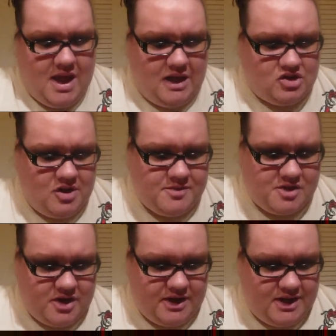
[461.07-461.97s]
Actually, I'm
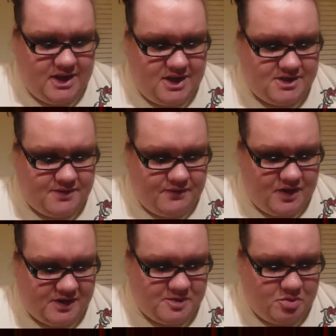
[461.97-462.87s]
sorry, Kid is a
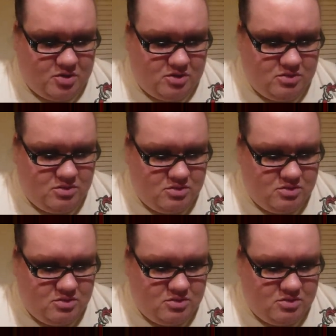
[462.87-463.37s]
Velux Pearl.